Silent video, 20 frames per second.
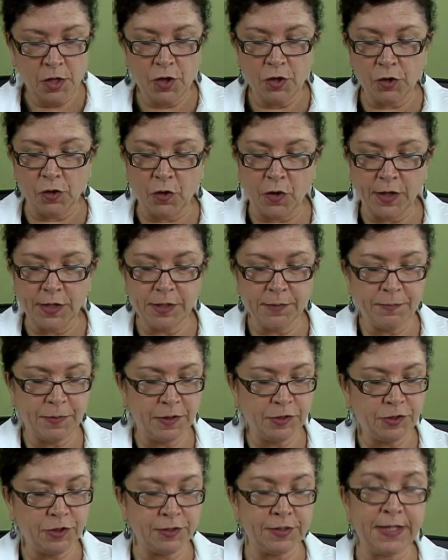you're going to
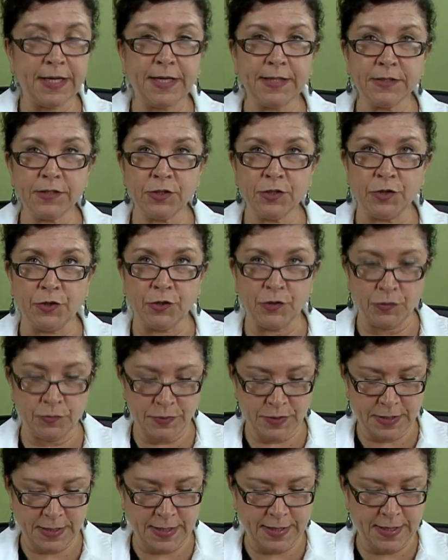put your test
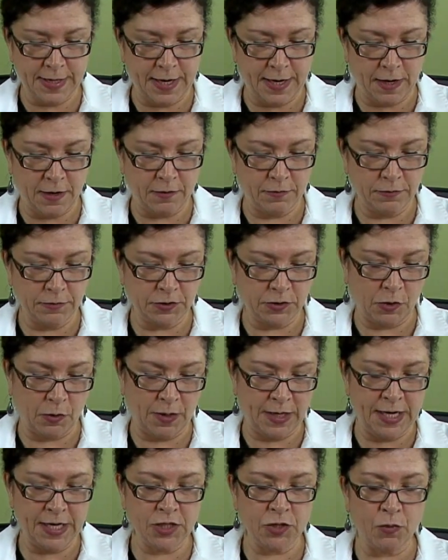tubes in here.
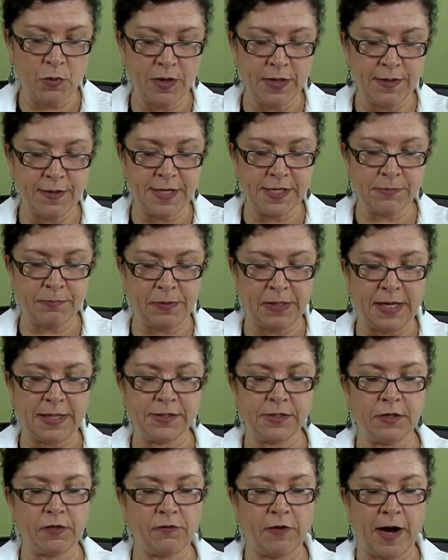So each one of these
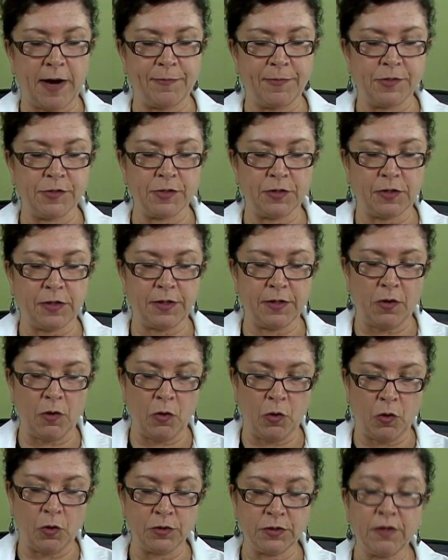plastic wrappers are going to
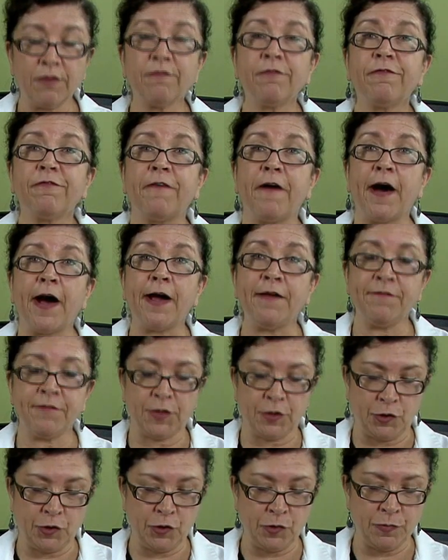hold
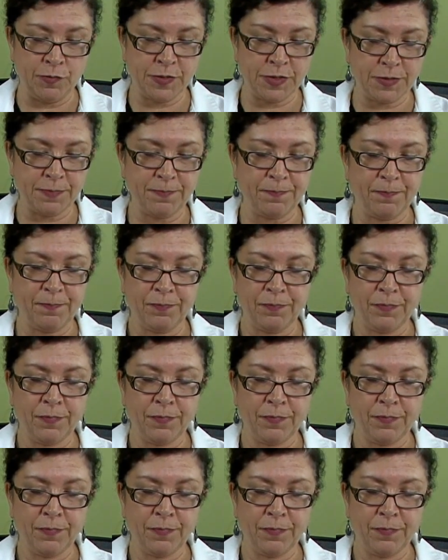5 tubes.